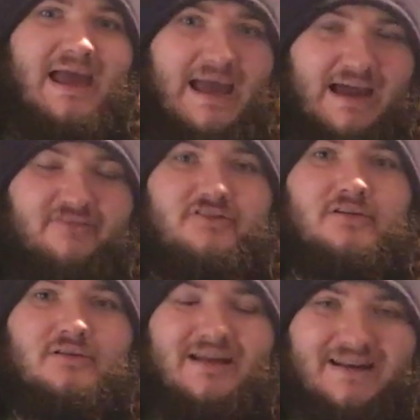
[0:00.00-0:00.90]

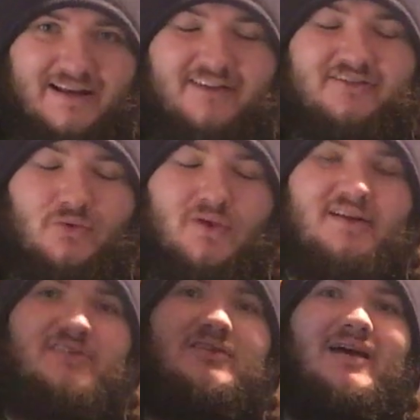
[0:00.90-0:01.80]
after next
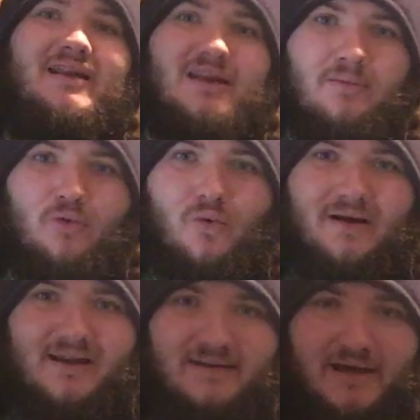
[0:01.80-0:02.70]
week's number
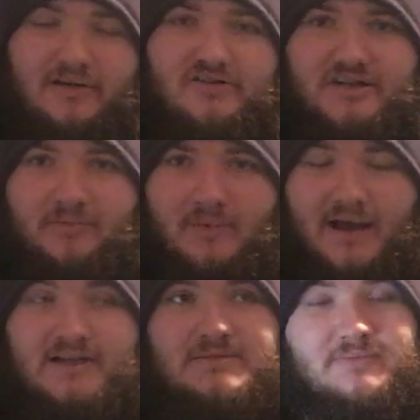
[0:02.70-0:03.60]
one contendership
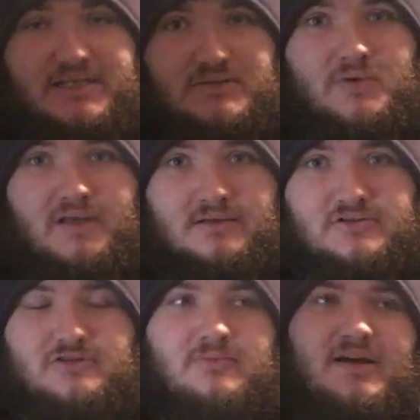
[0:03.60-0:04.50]
match between
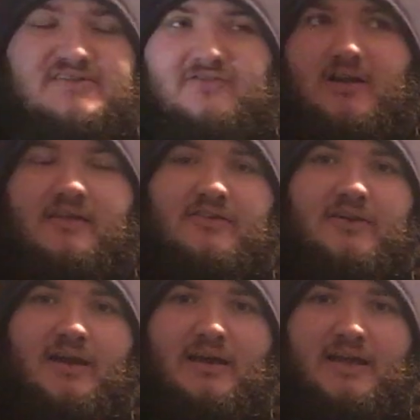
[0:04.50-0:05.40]
two best
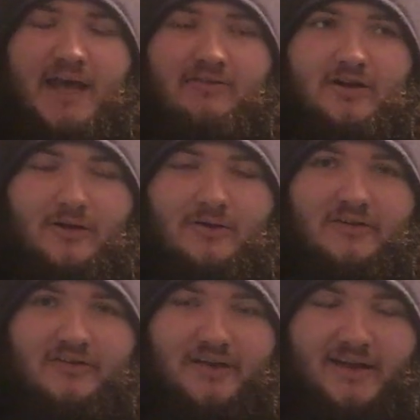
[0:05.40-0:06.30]
friends, Kevin
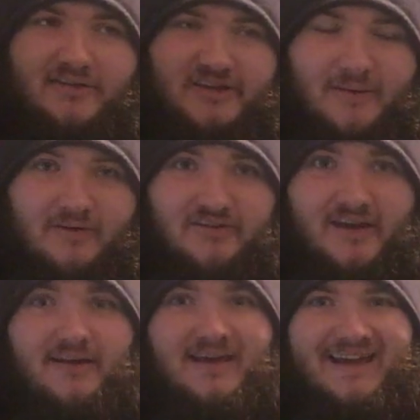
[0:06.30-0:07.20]
Owens and Sami
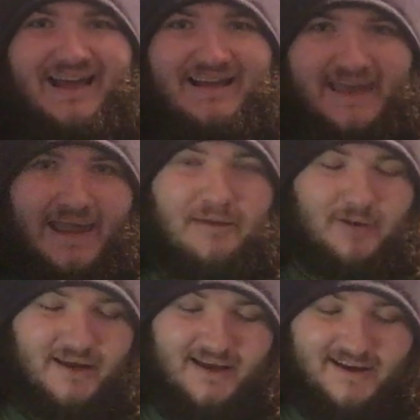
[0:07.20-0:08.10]
Zayn.
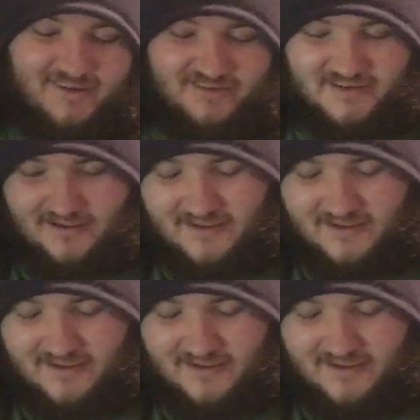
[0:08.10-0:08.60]
Cammy, as